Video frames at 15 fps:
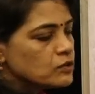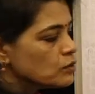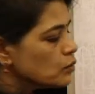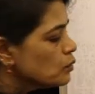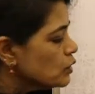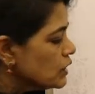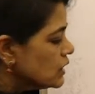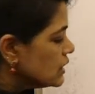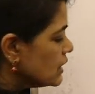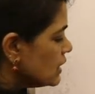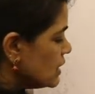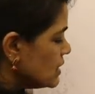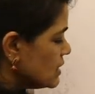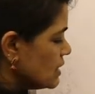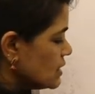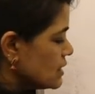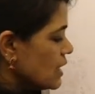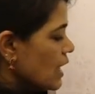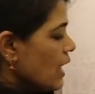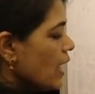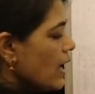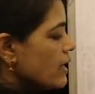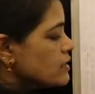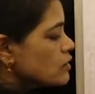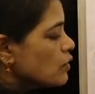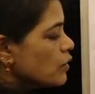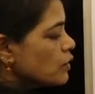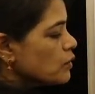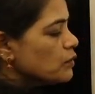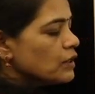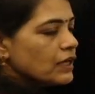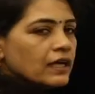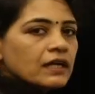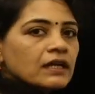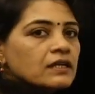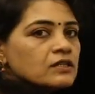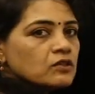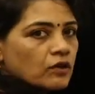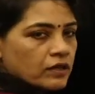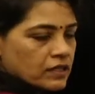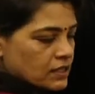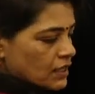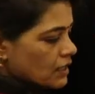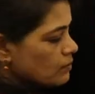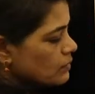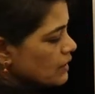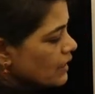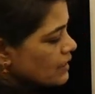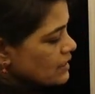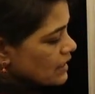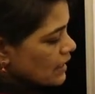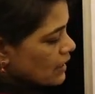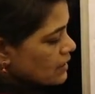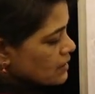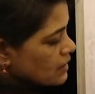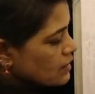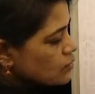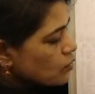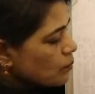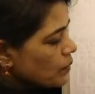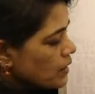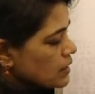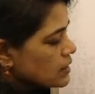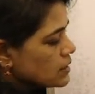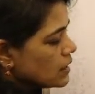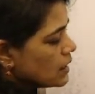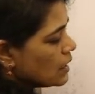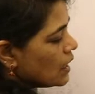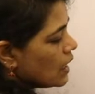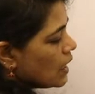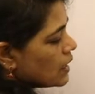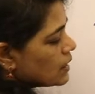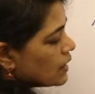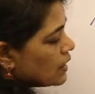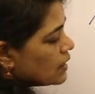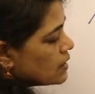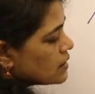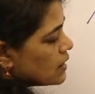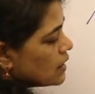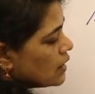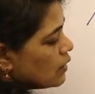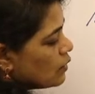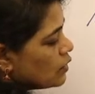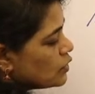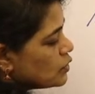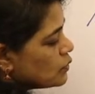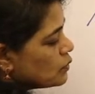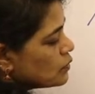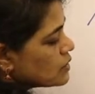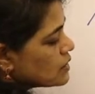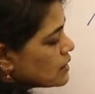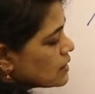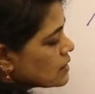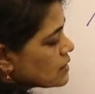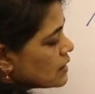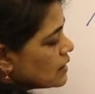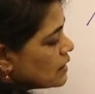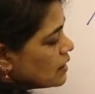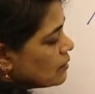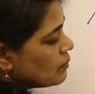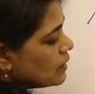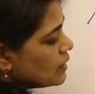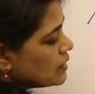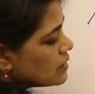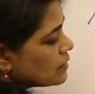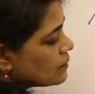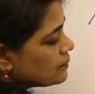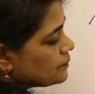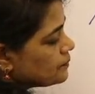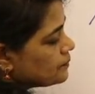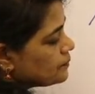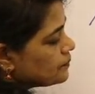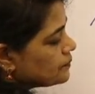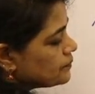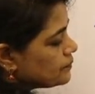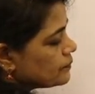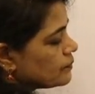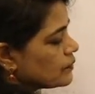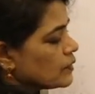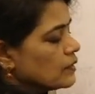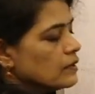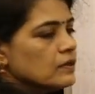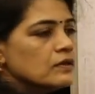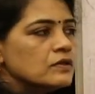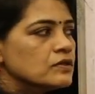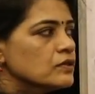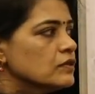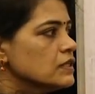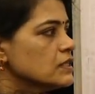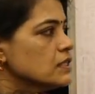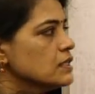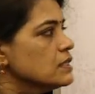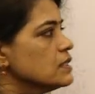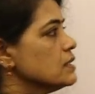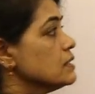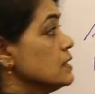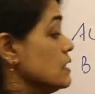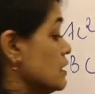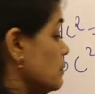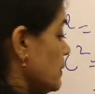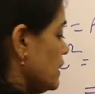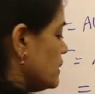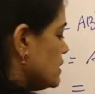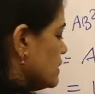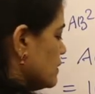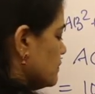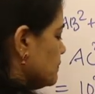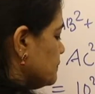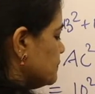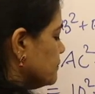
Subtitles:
So root 36 and square root and square sign get cancelled. So BC, that is equal to 6 centimeter. So this is 6 meter.